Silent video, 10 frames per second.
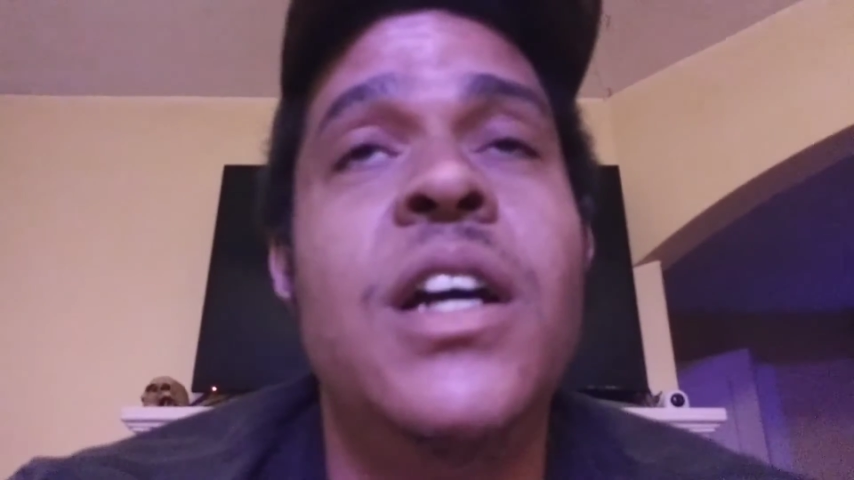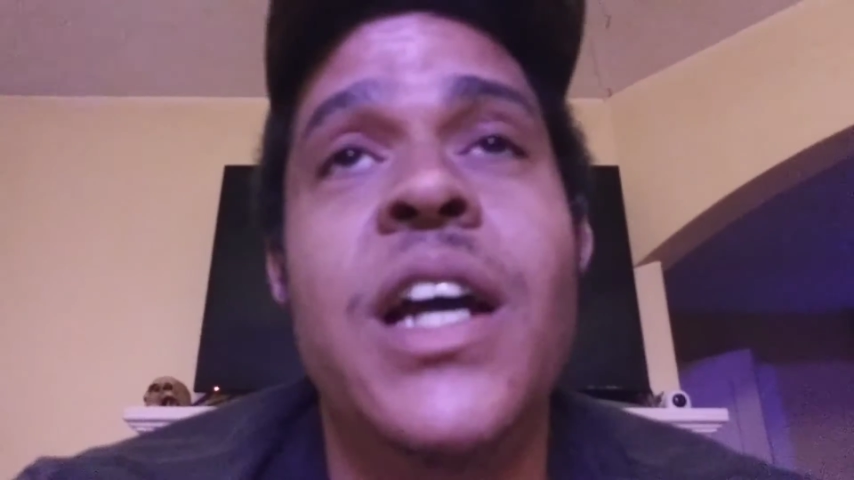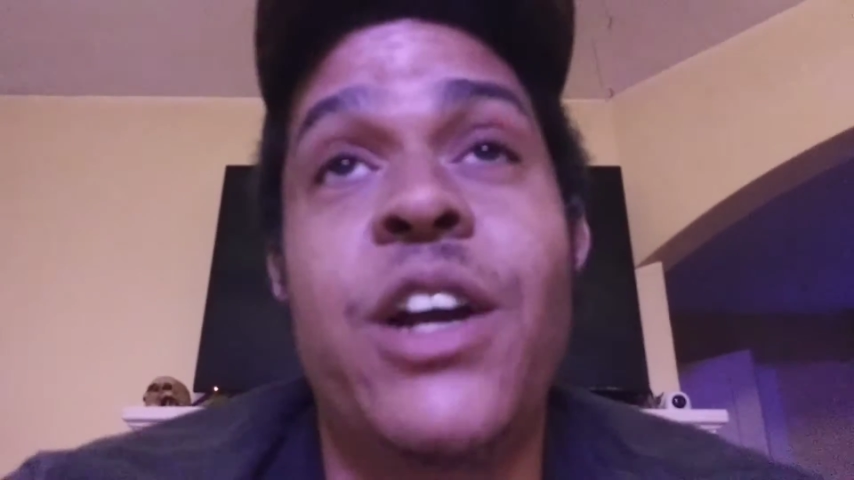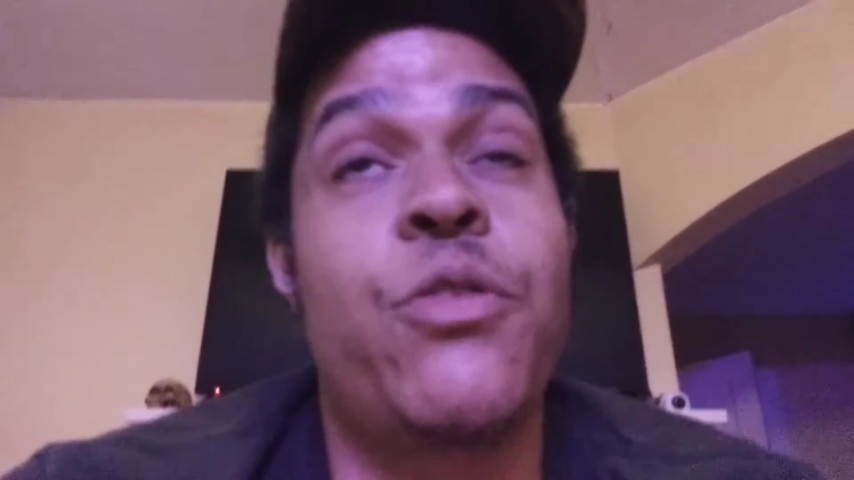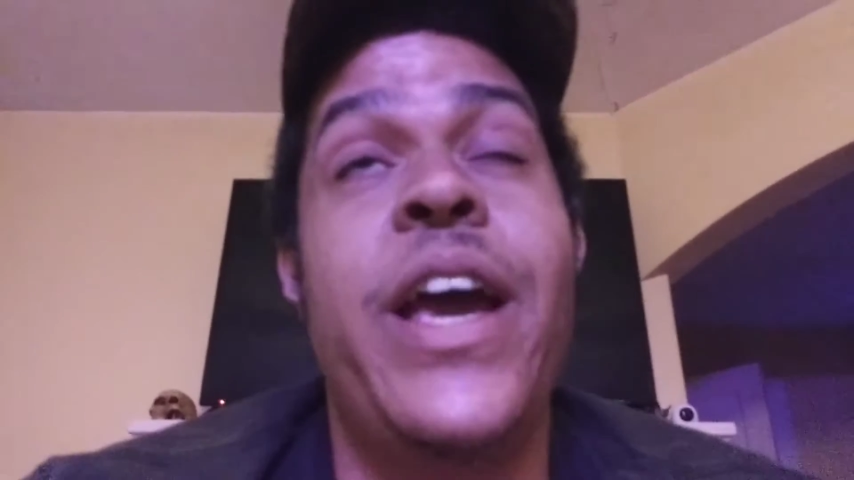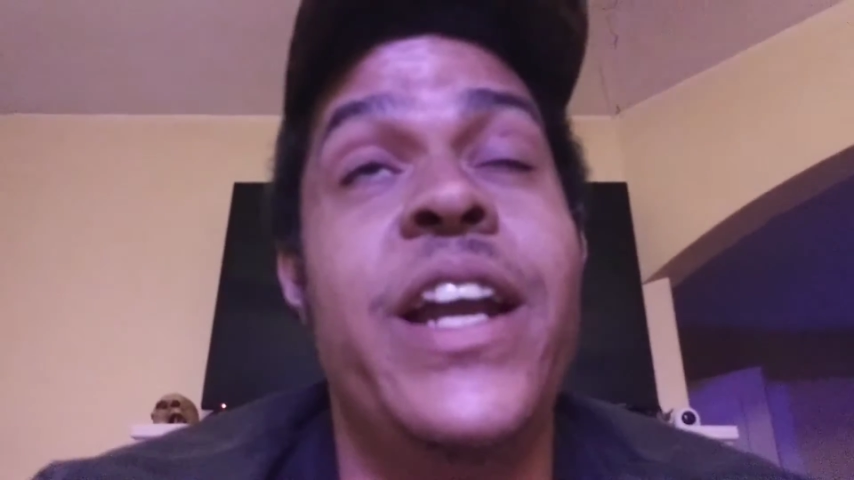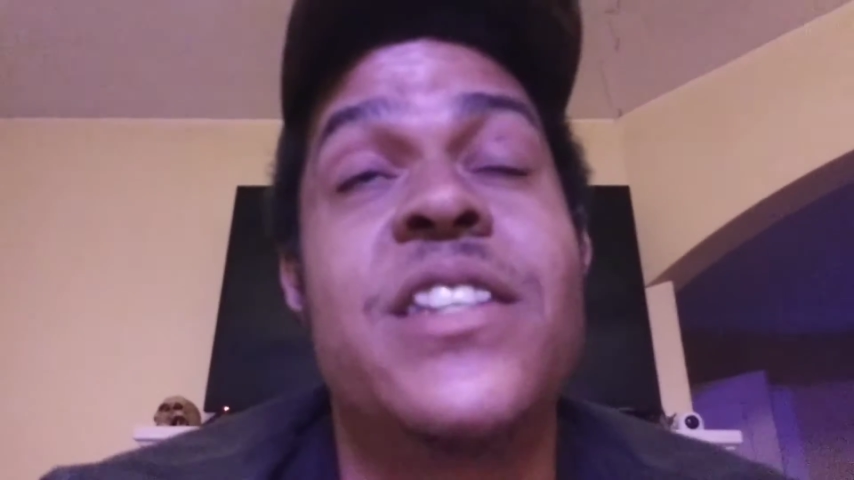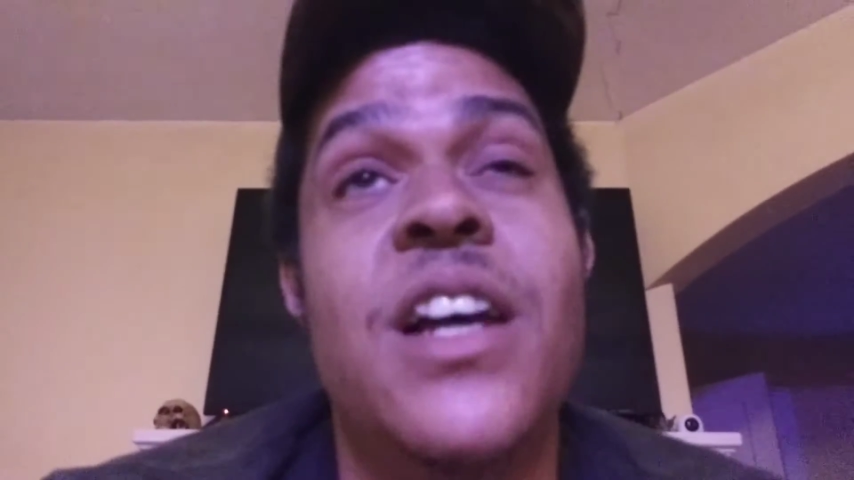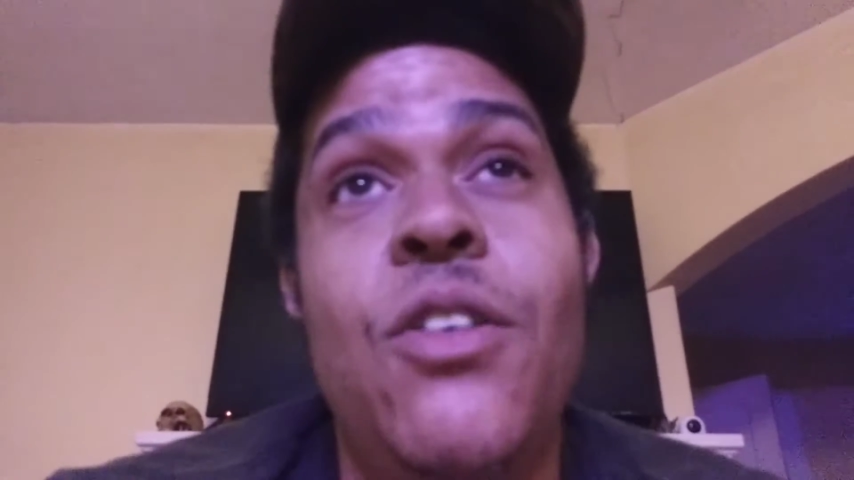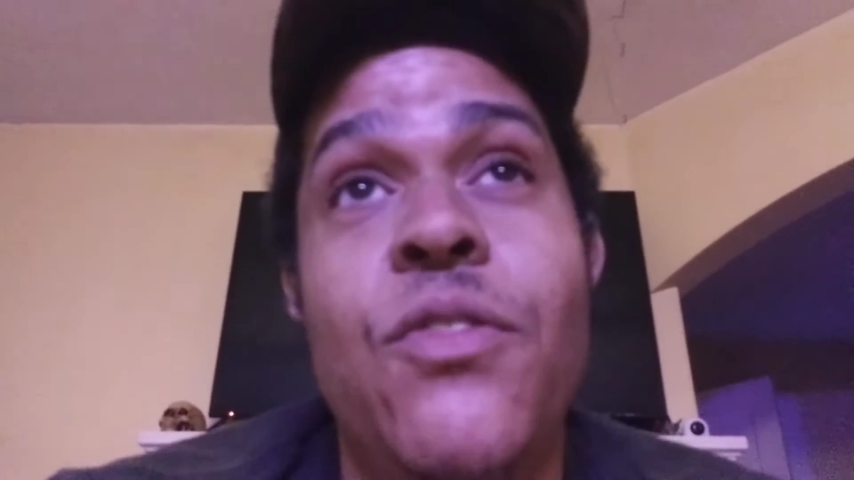and create
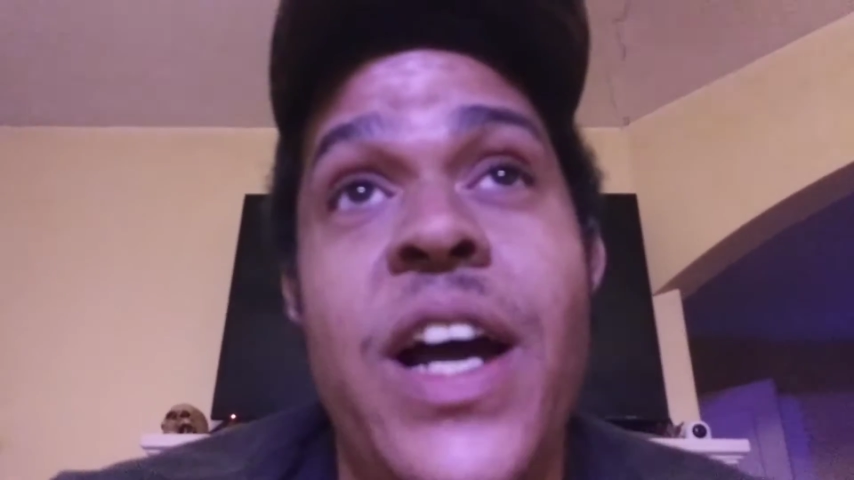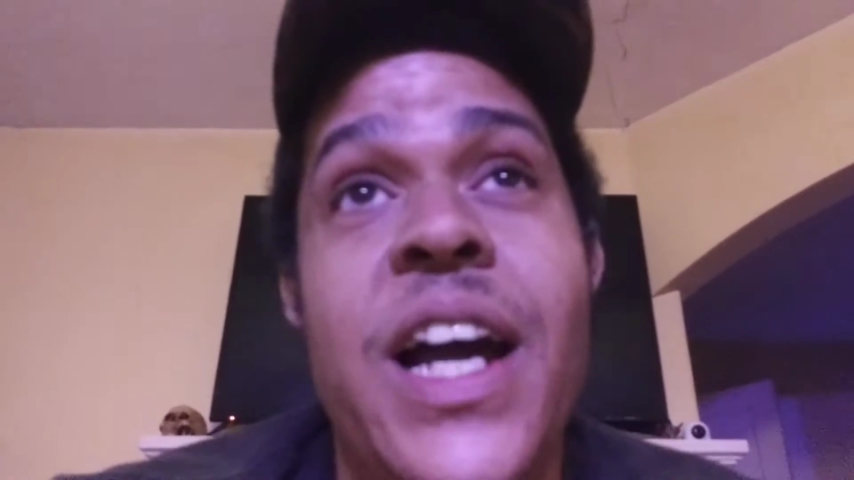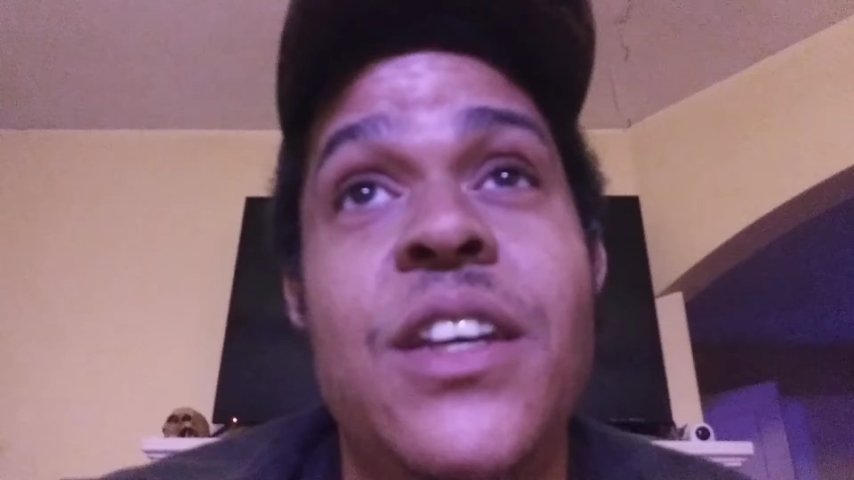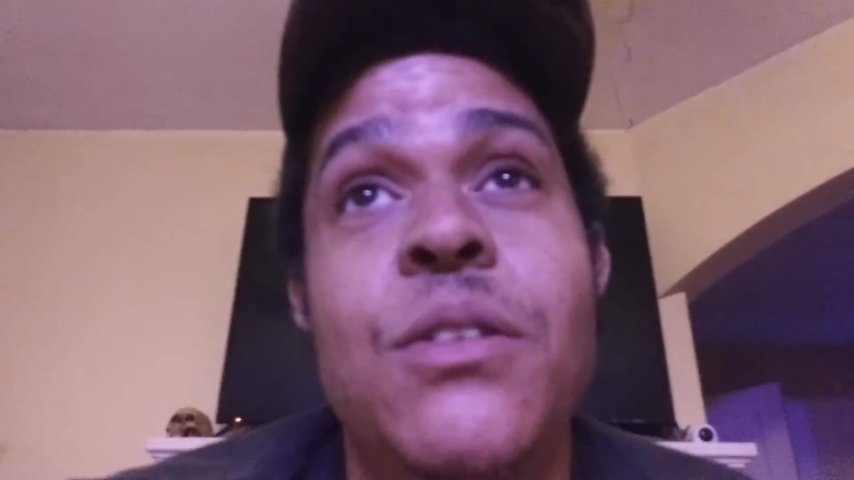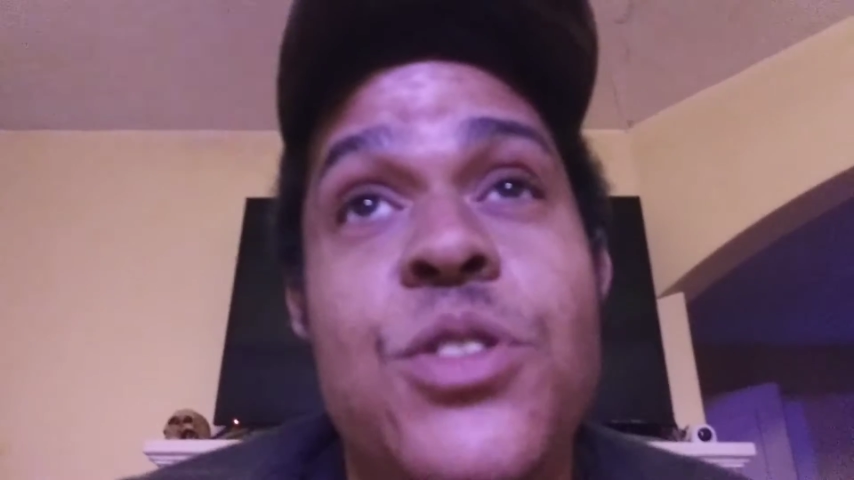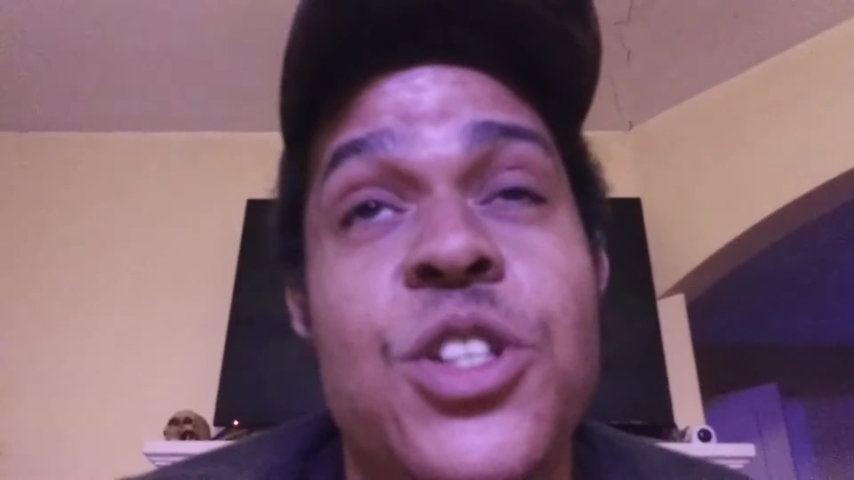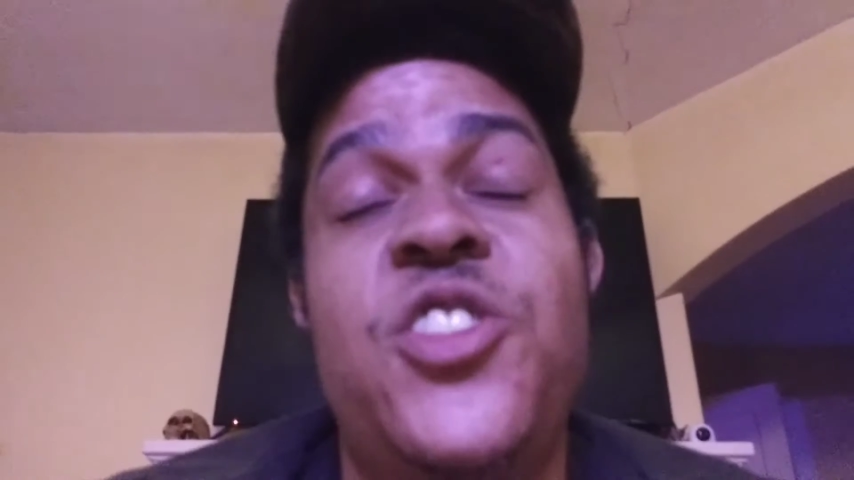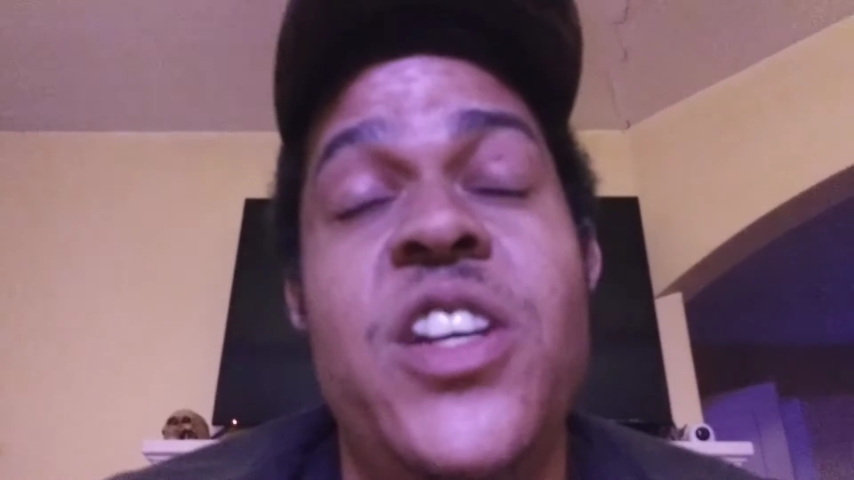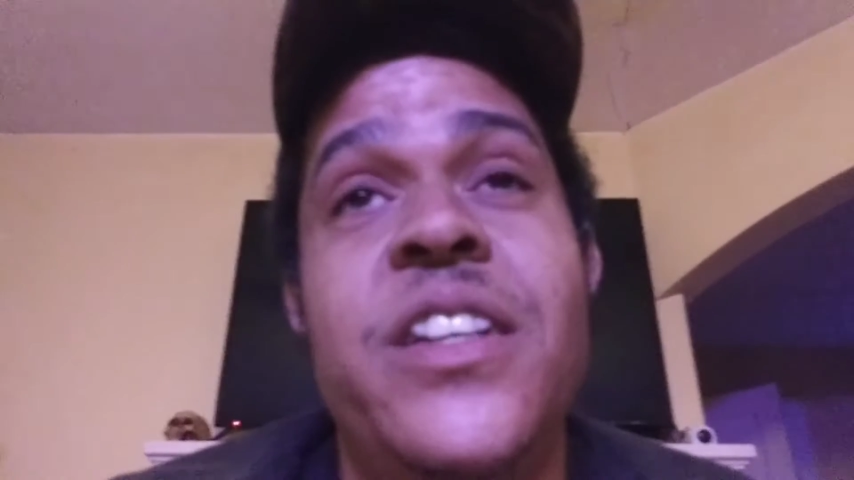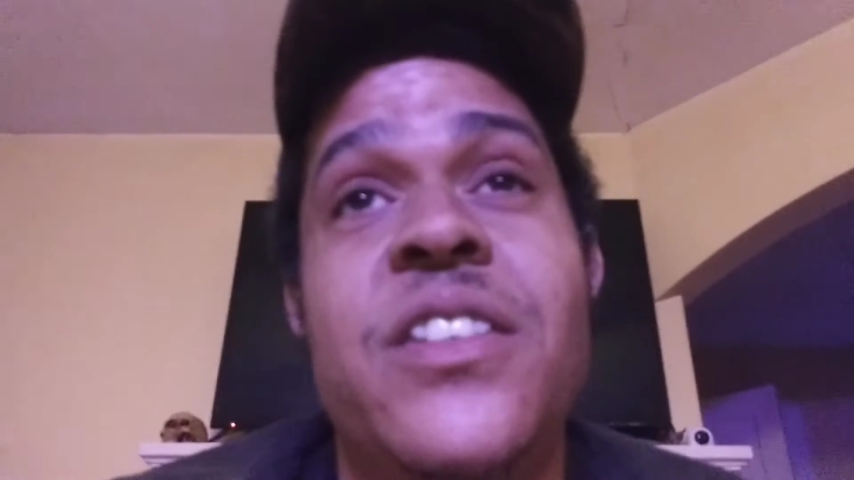its own vacuum just
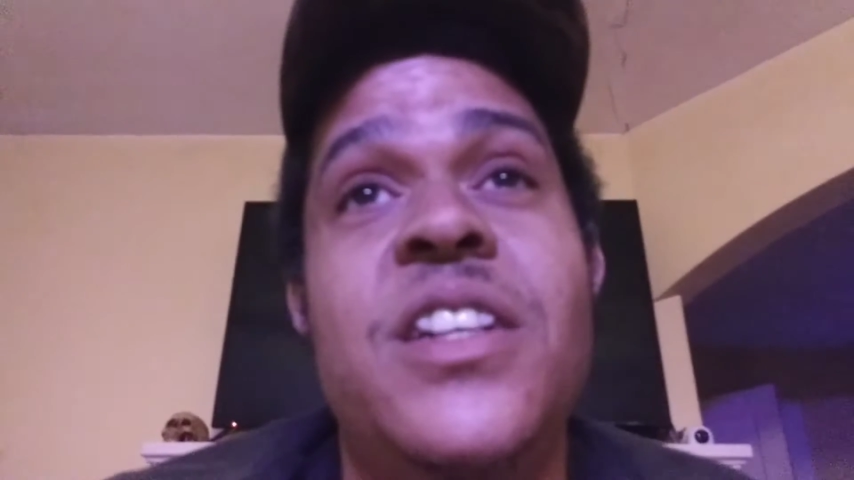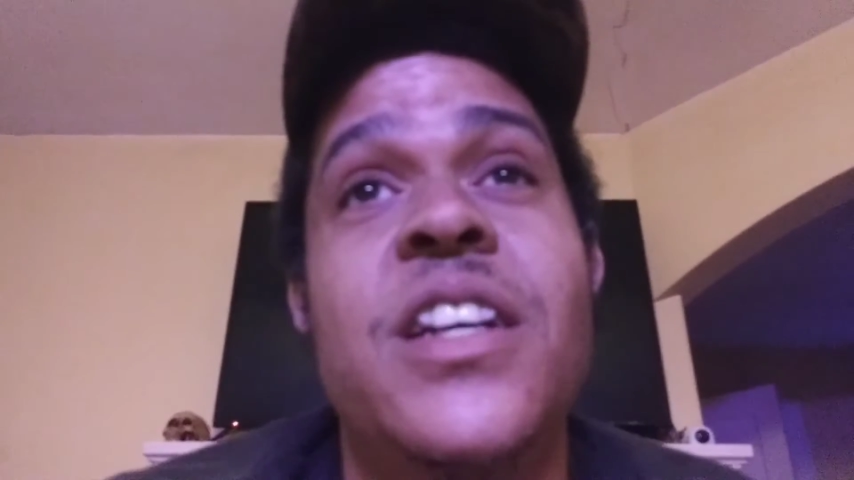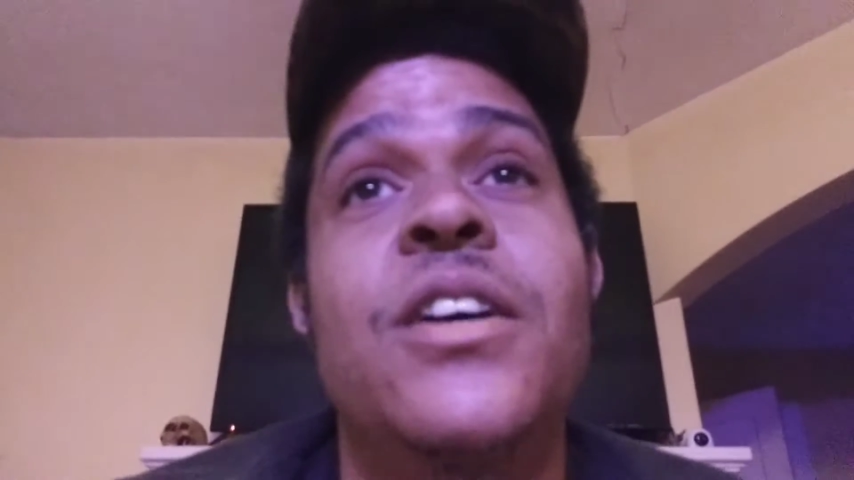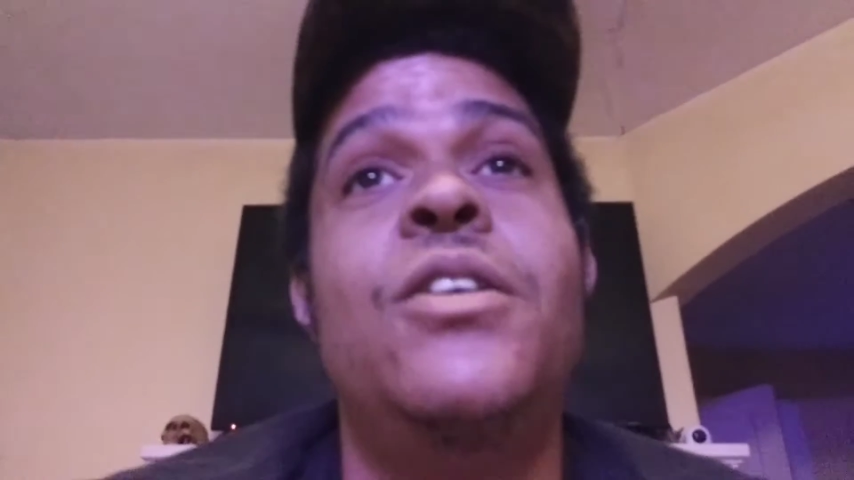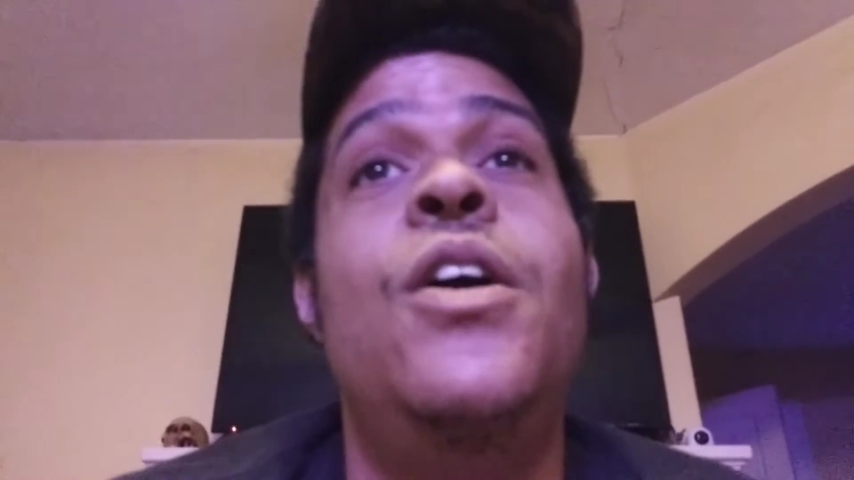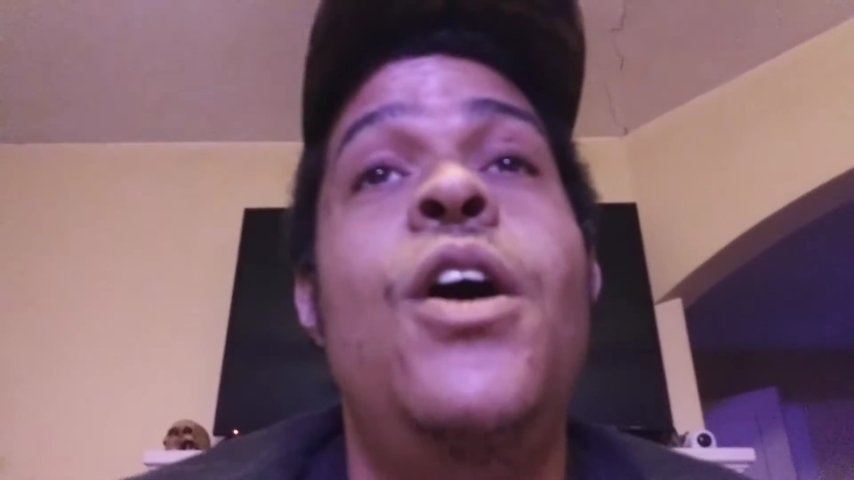sitting still.